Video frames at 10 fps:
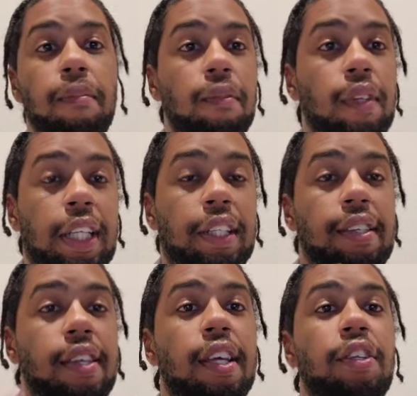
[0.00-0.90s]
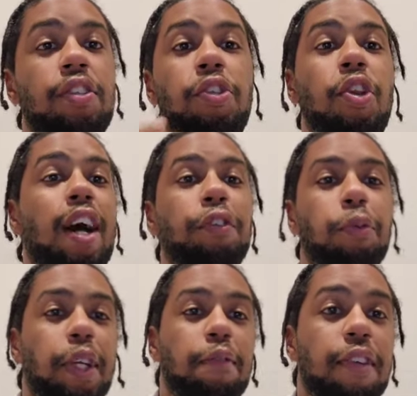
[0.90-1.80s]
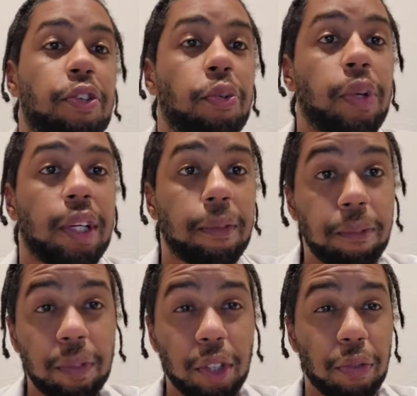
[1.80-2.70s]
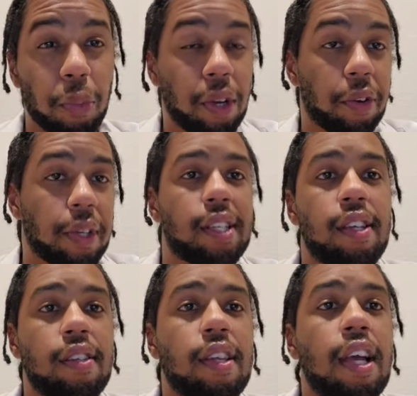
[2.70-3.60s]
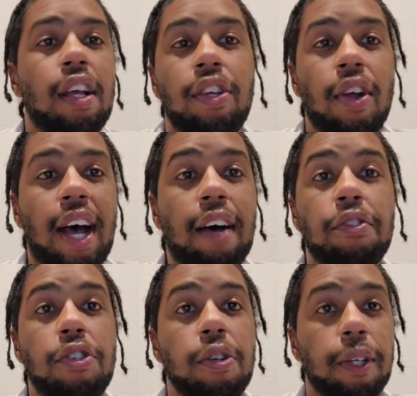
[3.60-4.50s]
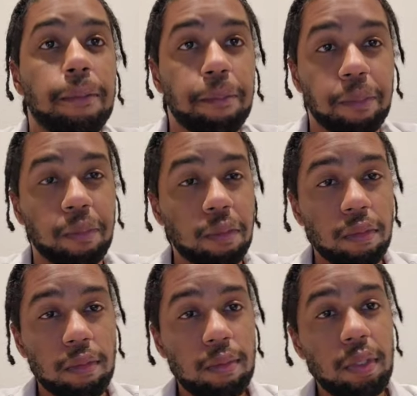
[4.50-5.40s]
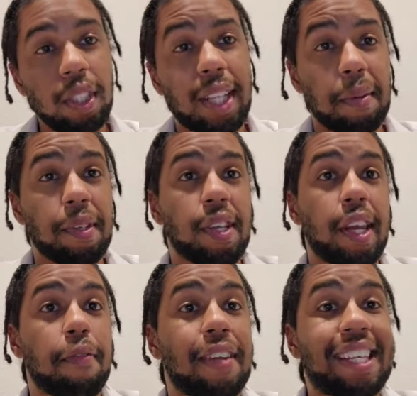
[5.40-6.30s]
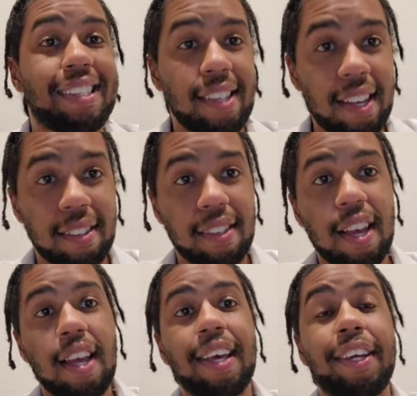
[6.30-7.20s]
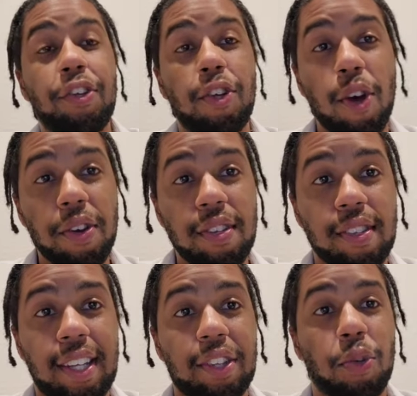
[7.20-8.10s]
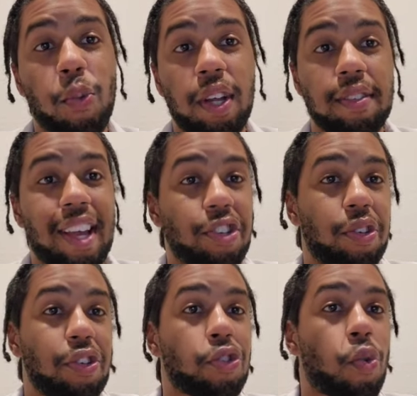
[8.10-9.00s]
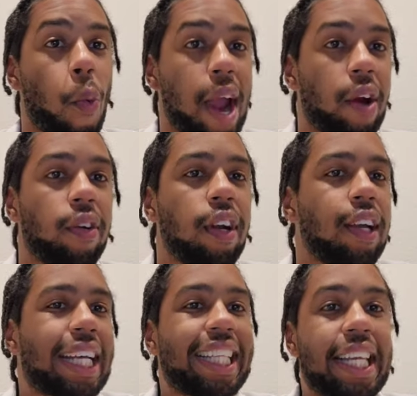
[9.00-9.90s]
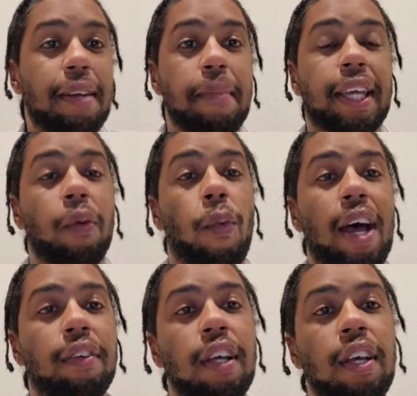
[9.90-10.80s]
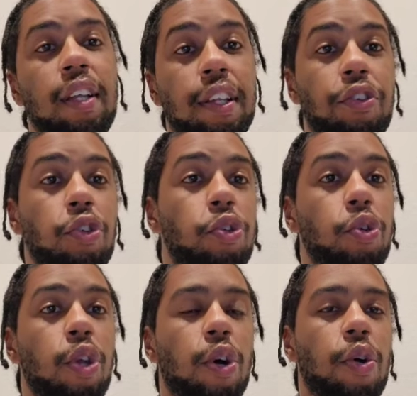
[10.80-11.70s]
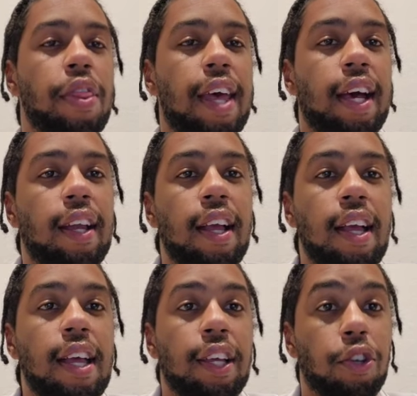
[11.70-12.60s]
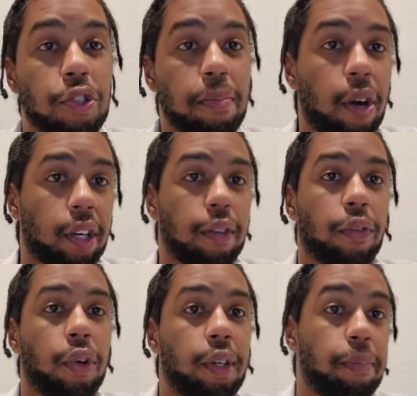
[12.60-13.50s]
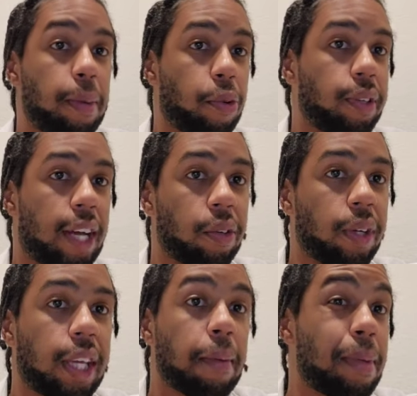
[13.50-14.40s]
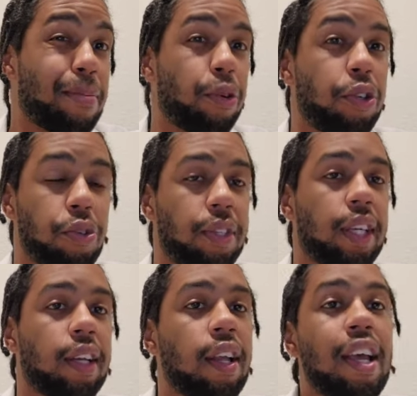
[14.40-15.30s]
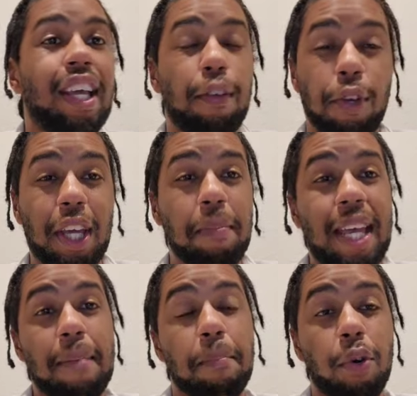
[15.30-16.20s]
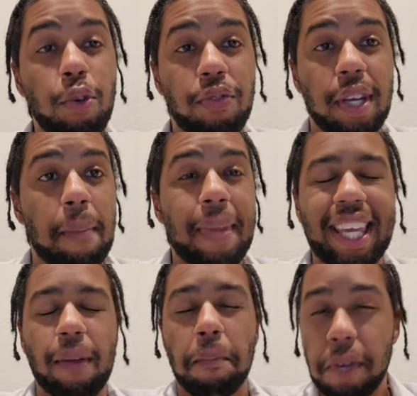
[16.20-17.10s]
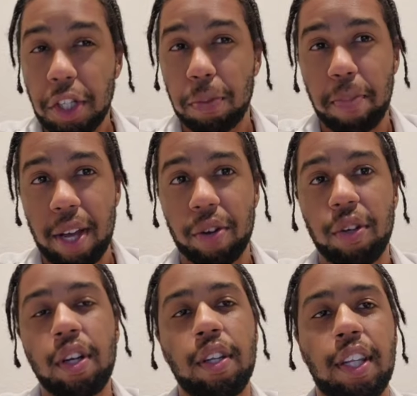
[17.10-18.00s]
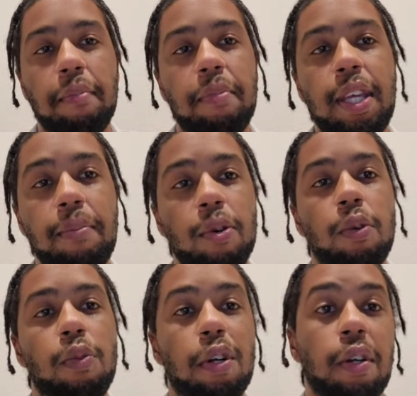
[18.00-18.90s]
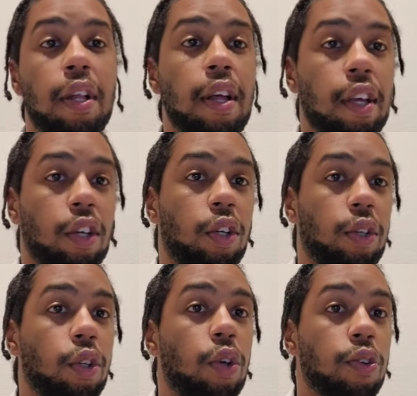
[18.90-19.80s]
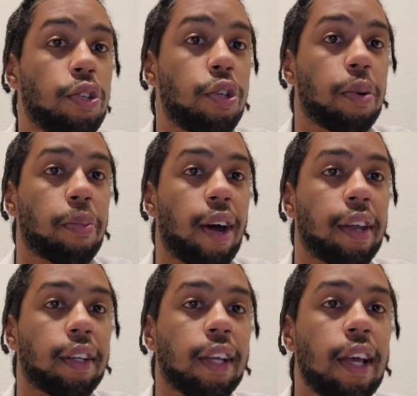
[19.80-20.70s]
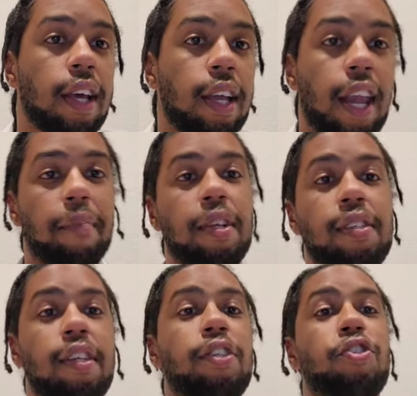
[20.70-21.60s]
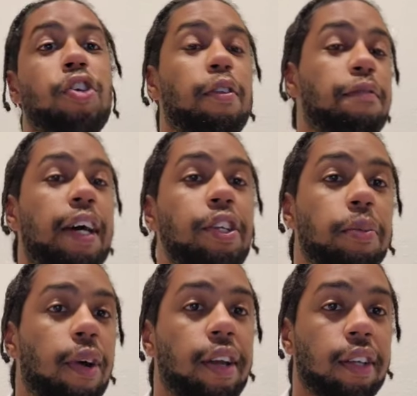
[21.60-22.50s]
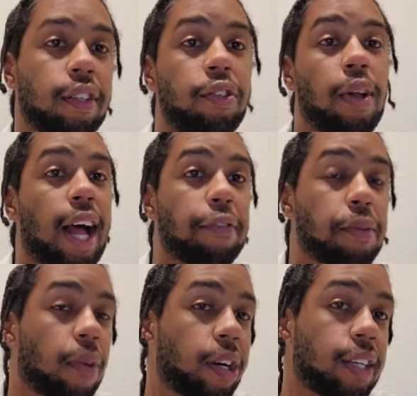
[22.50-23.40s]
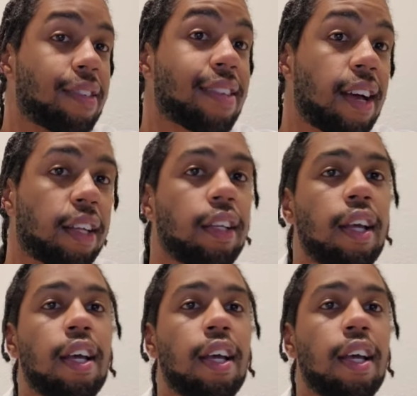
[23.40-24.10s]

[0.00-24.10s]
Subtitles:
they say, you don't have to reinvent the wheel. So if the wheel already exists, you don't have to do it. That being said, if it exists and you notice that the wheel is actually square and they didn't make it round, then you do know that there's a market for it. People are downloading it. People are using it. If you can improve it and make it much better, then people will go to your product. Now, I'm not saying that you're just going to find your product. You'll have to market and sell it.